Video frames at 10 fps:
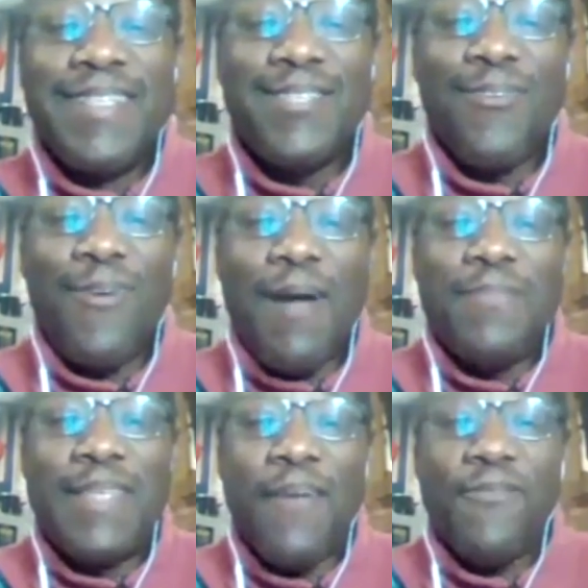So
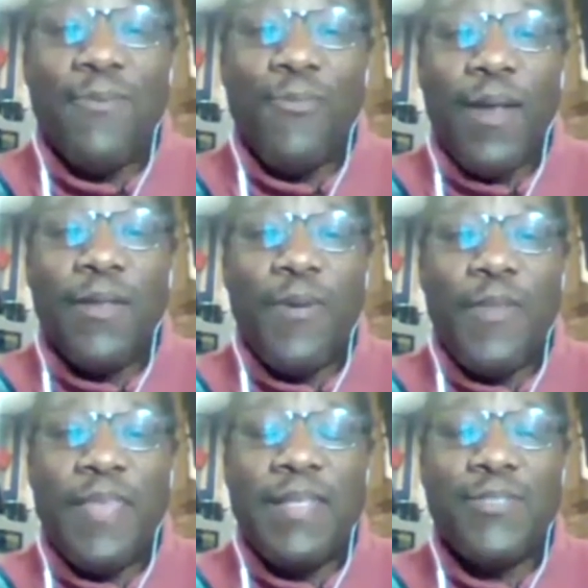I'm definitely running
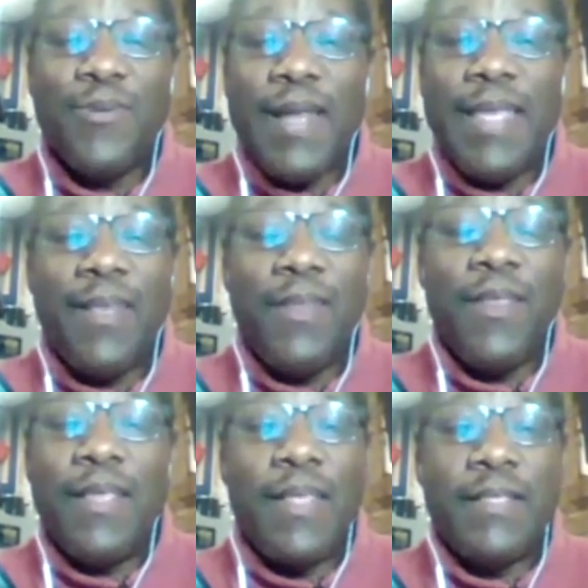with it and trying to get it
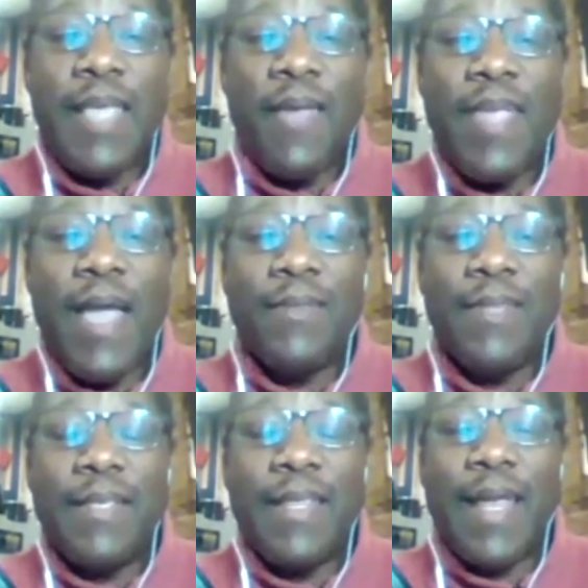into every
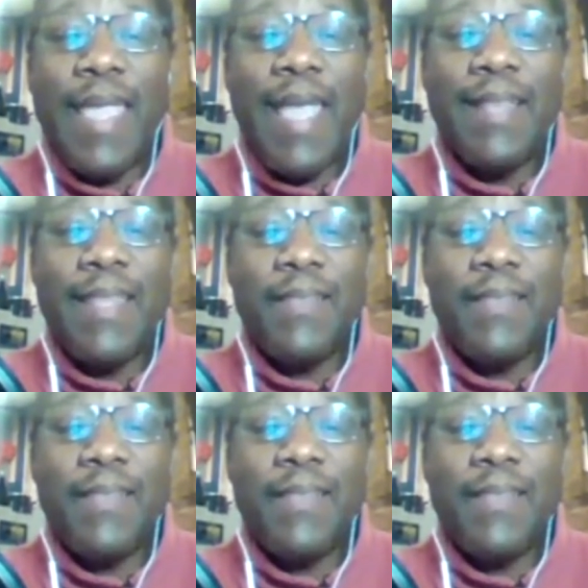outlet that I can,